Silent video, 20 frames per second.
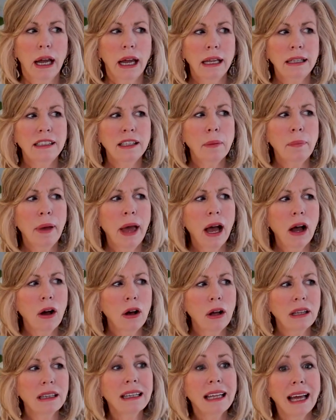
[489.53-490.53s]
It's
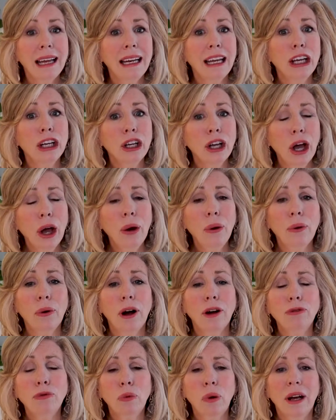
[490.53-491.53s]
about letting go
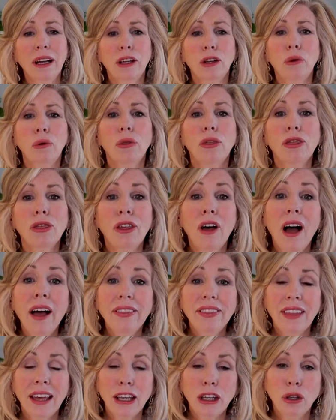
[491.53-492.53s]
of what you
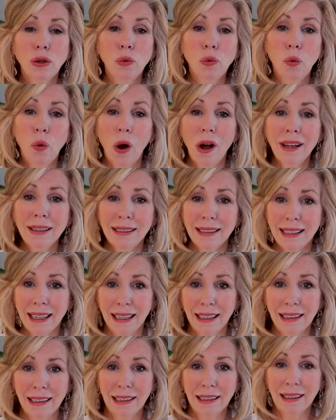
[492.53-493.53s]
thought that you
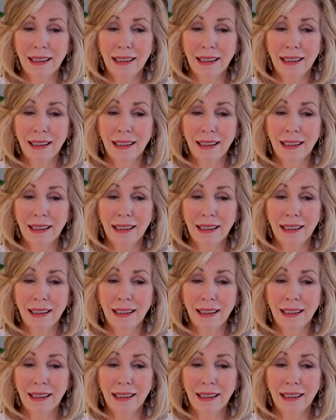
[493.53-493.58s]
wanted.